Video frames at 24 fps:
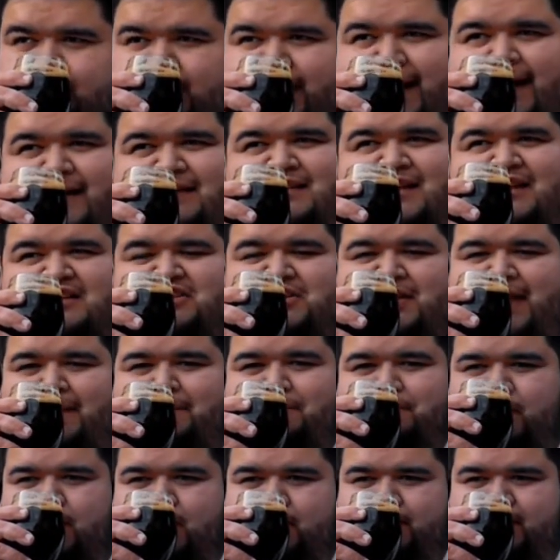Yeah, a touch of
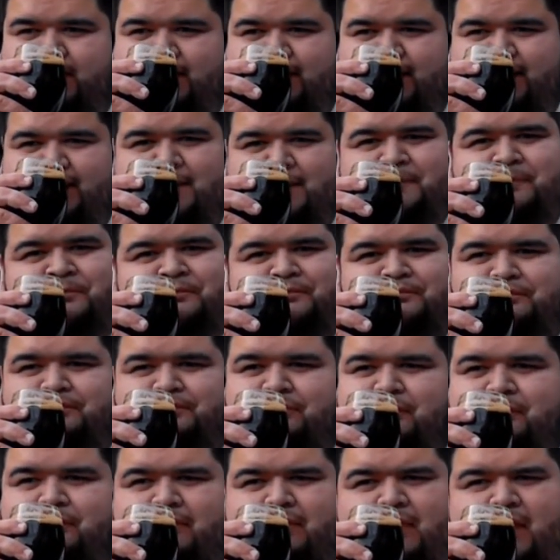that bourbony,
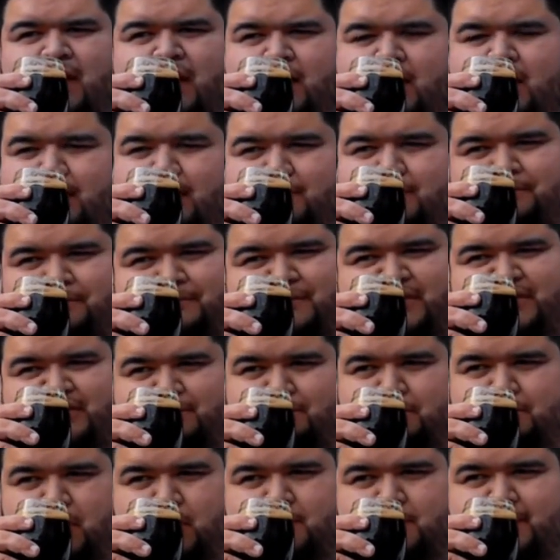um,
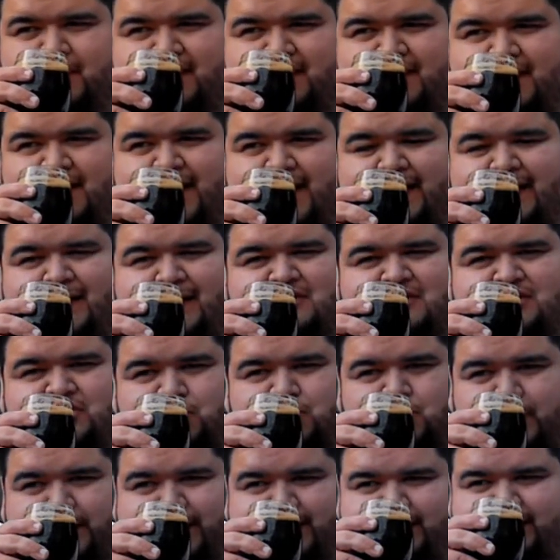just bourbon-like
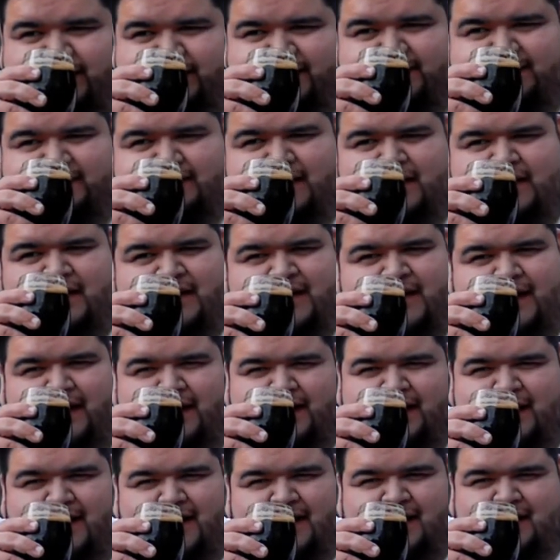sweetness, a,
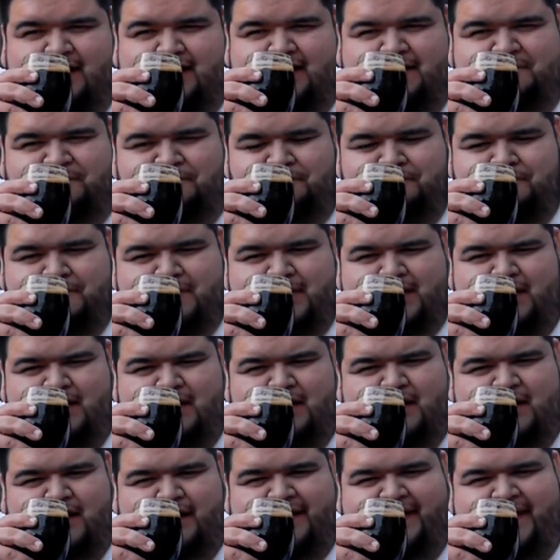uh,
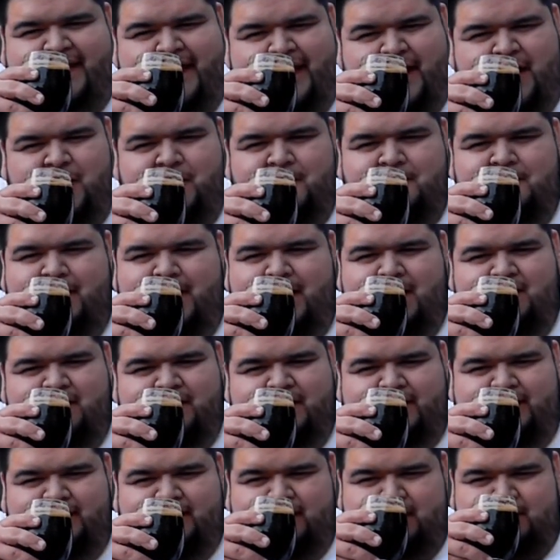a
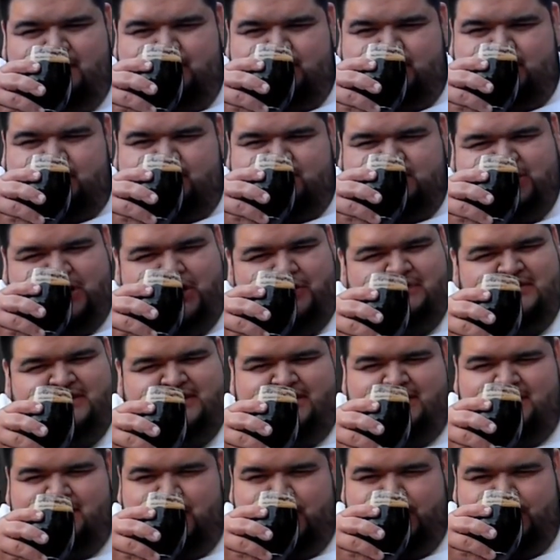caramelly
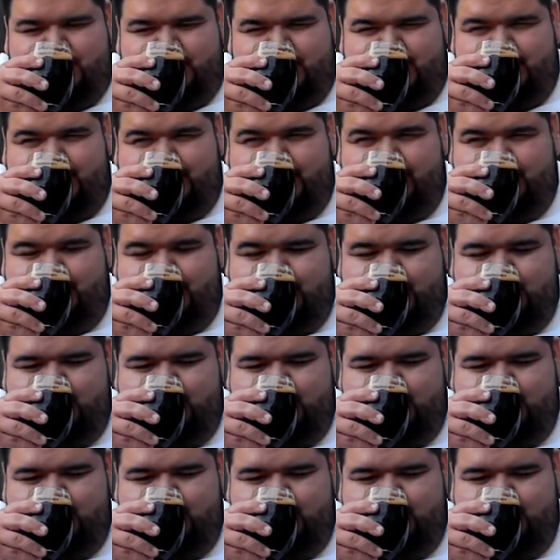toasted coconut